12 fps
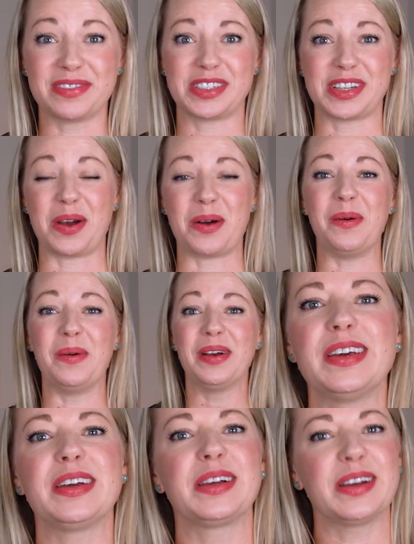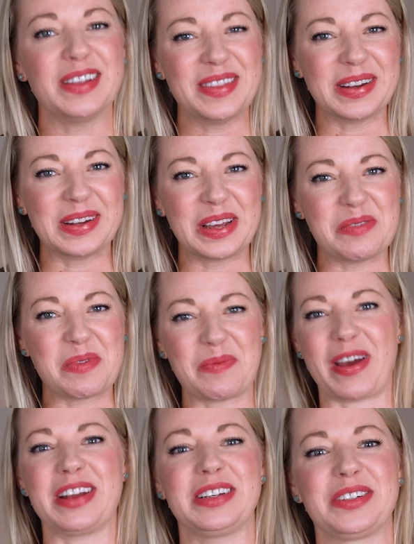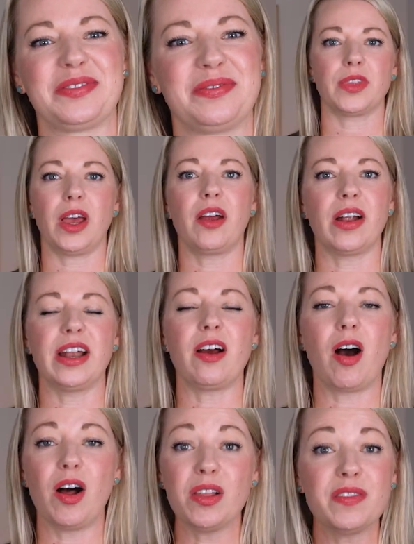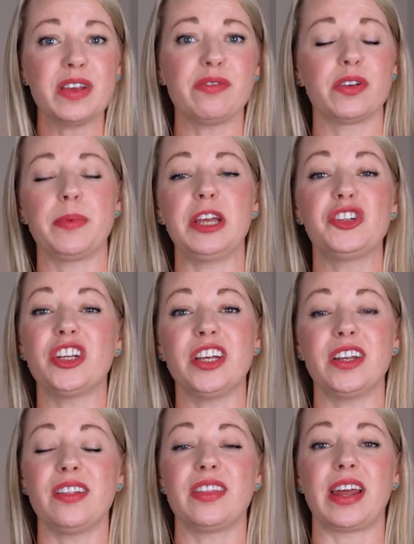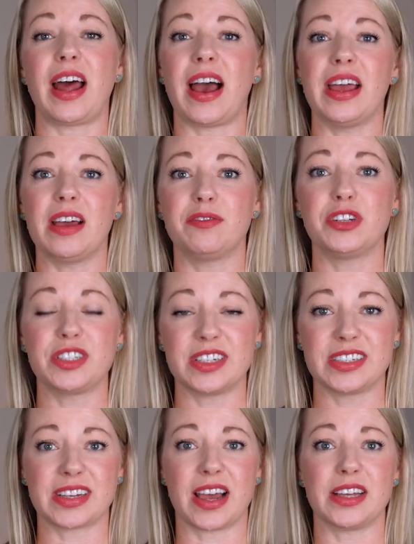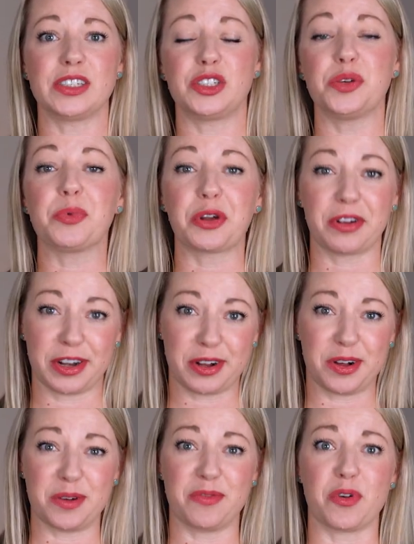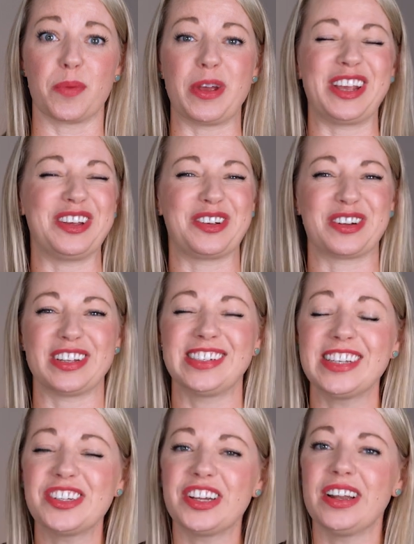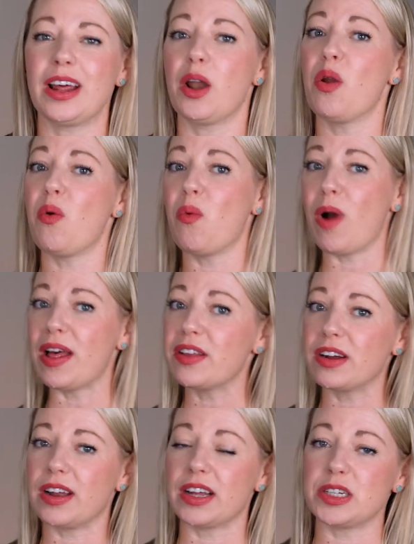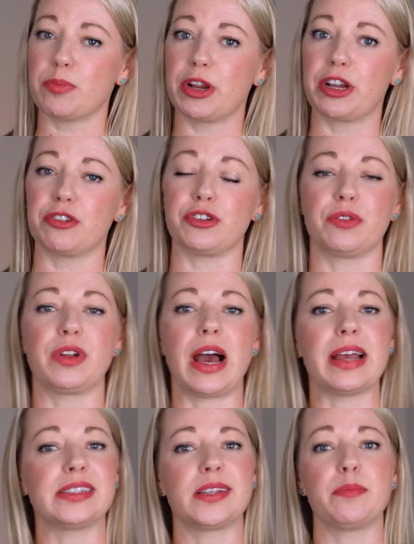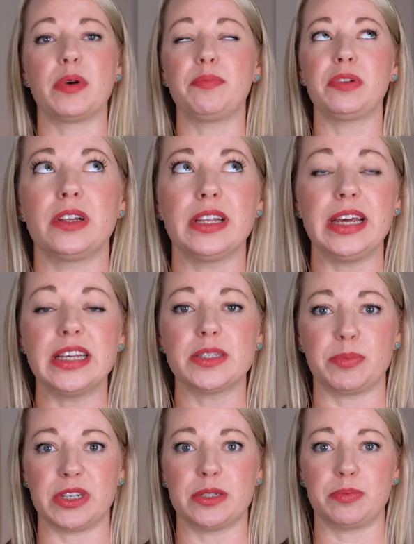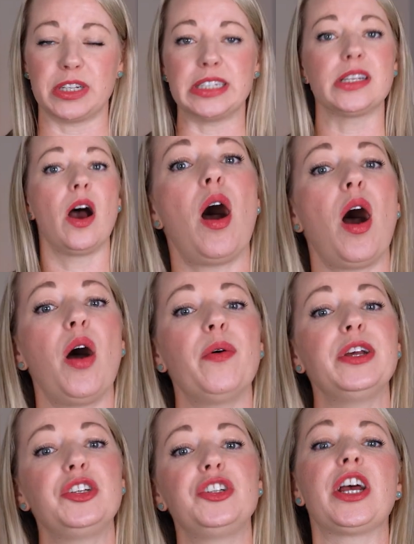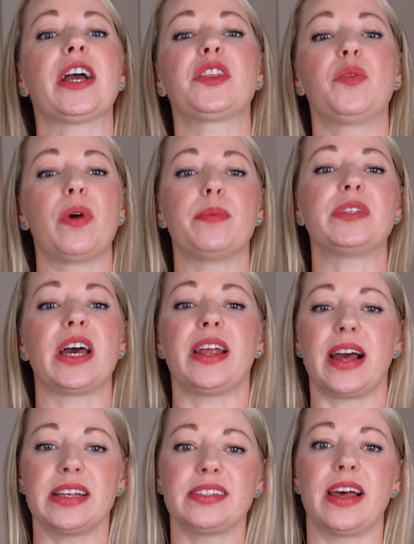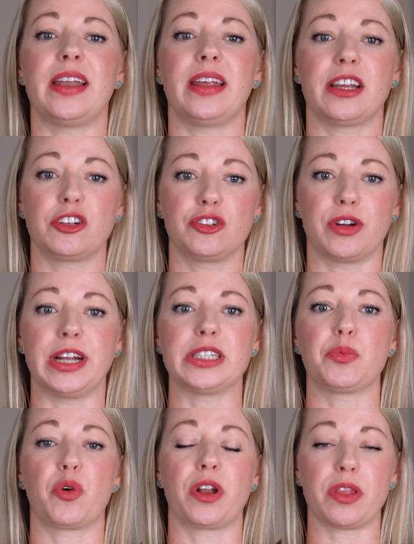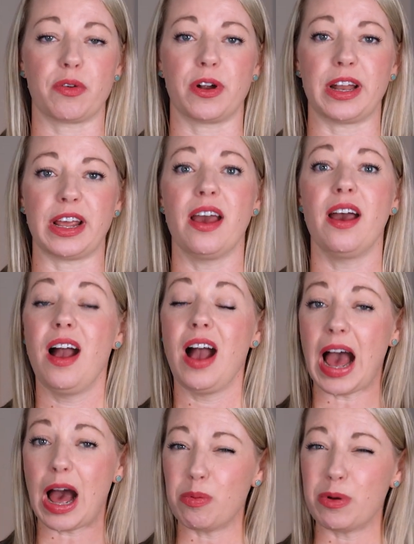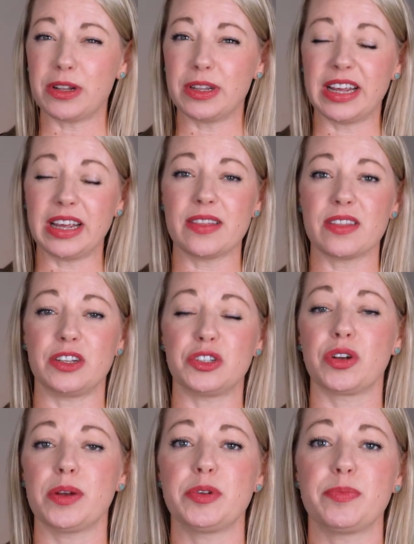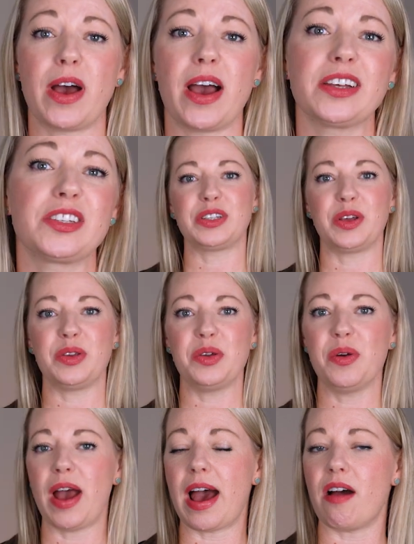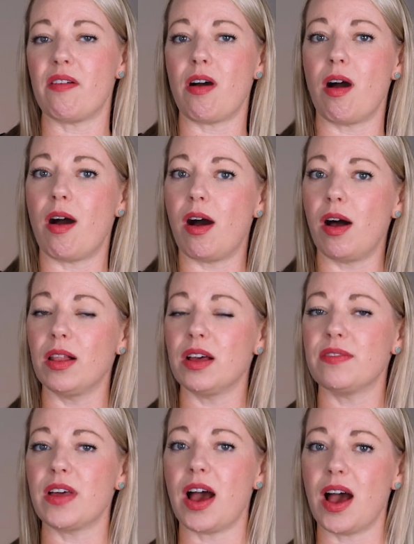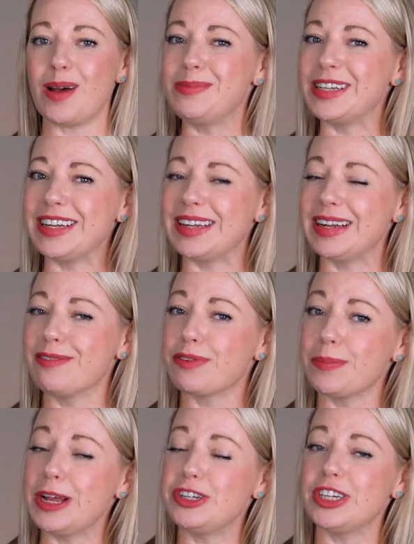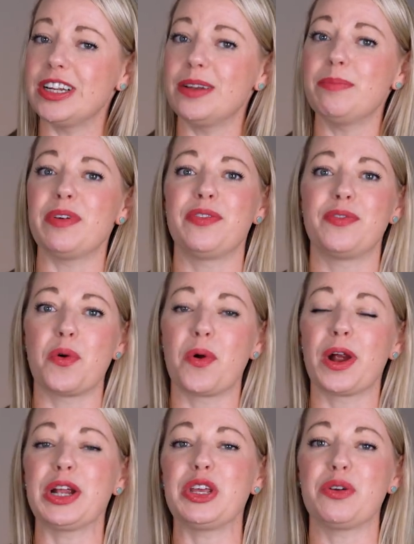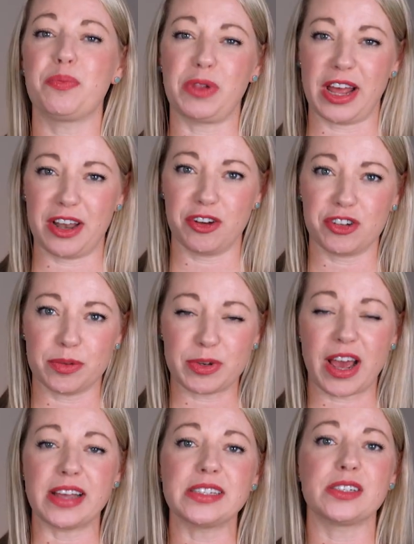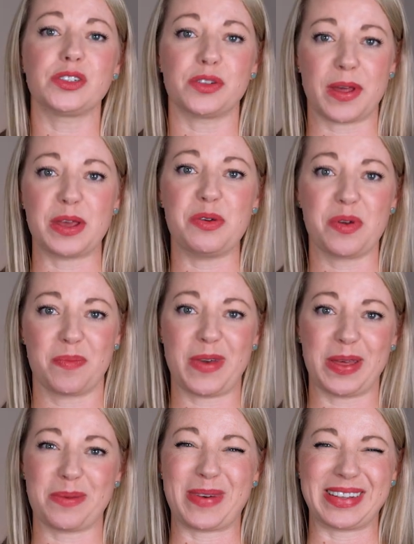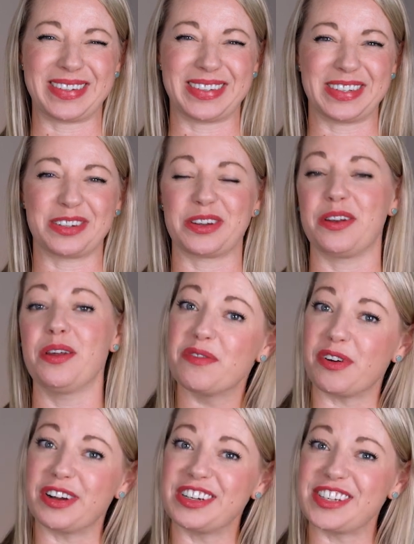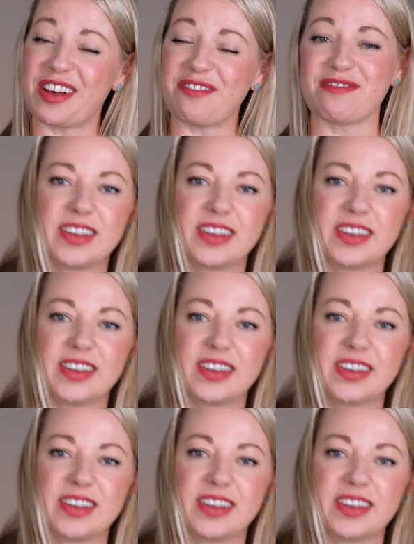So good thing to keep in mind. All right, all of the information that I have just discussed, super critical for making your decision. I don't know whether or not to bring your drone to Iceland, but please, please, please always check the website, Icelandic Transport Authority. I'll put a link in the description box so you have all of the updated information before you plan your trip to Iceland so that you can make the best decision for yourself.